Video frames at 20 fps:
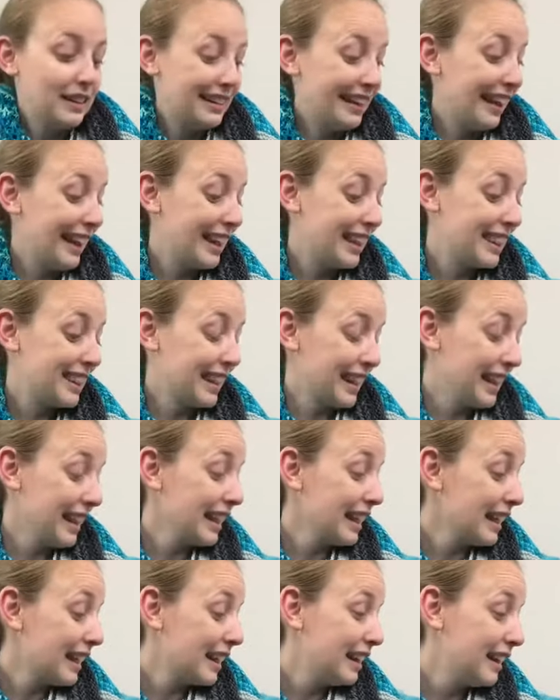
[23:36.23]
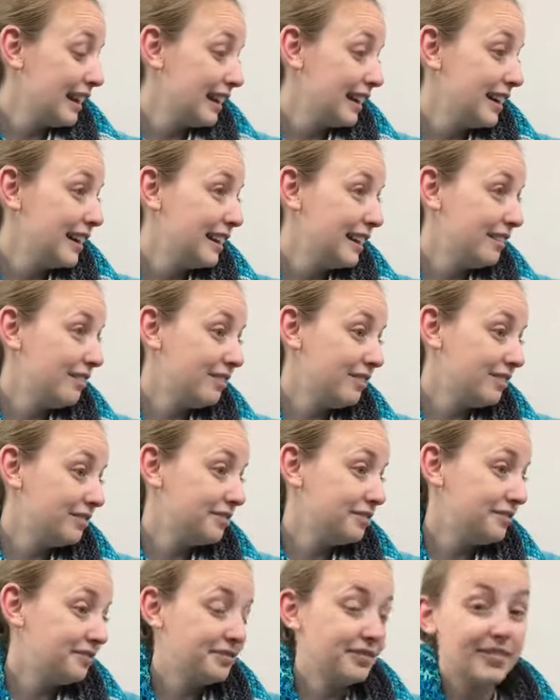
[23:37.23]
I think
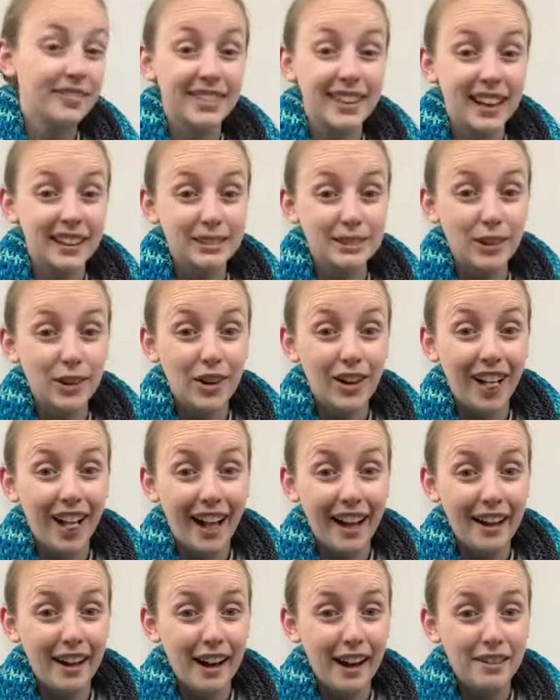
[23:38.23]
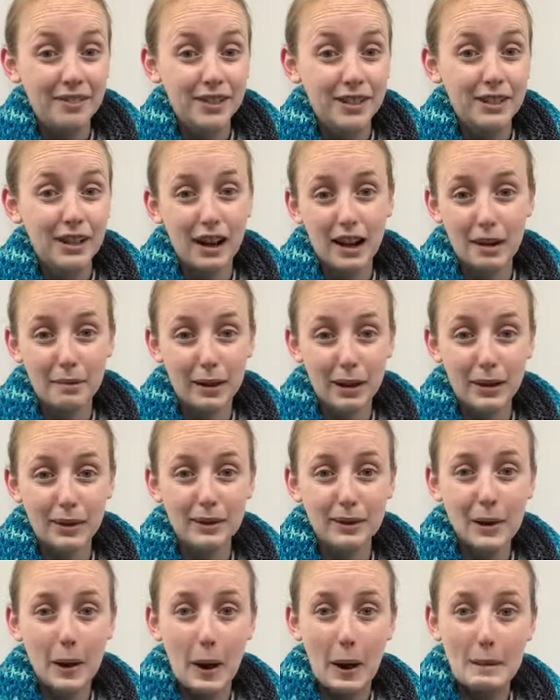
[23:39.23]
that's all I have to talk
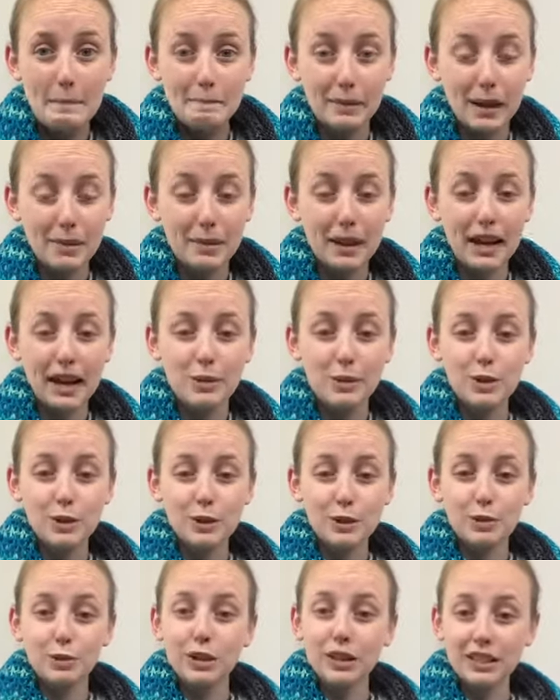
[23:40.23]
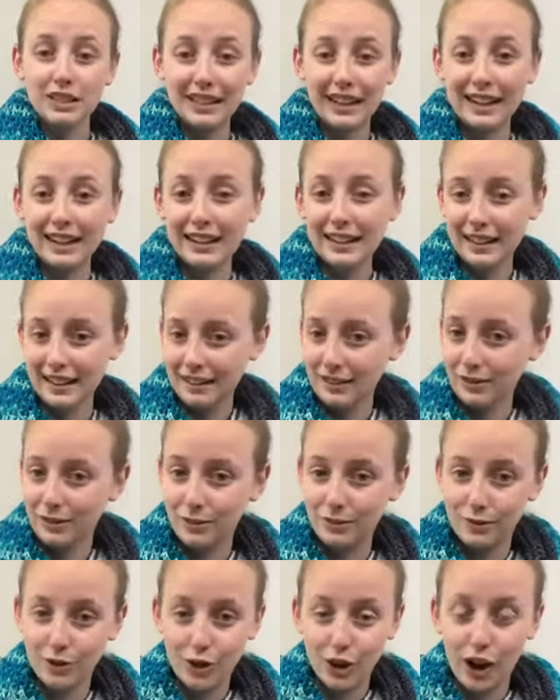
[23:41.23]
about. Maybe I was too excited and
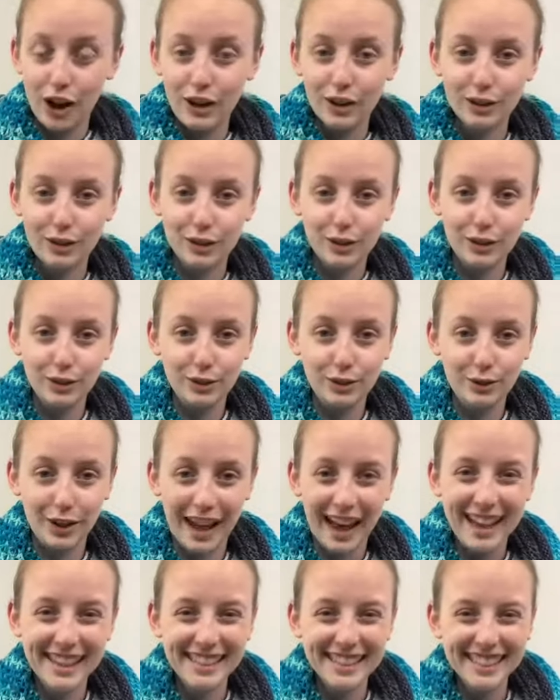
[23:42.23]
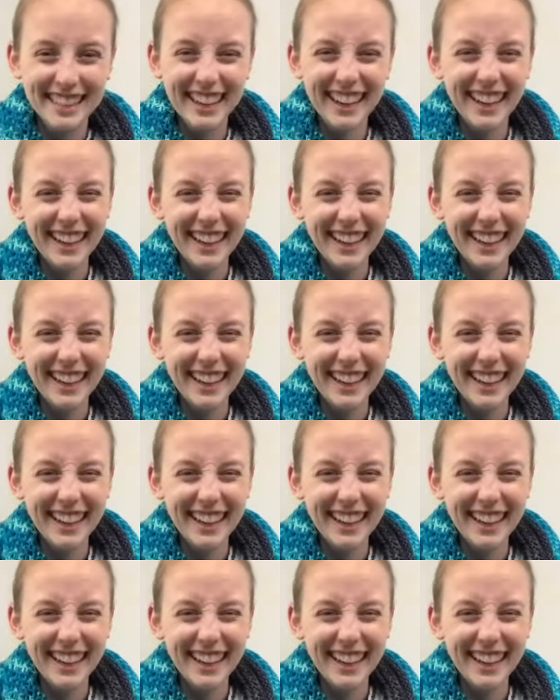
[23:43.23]
talked too fast.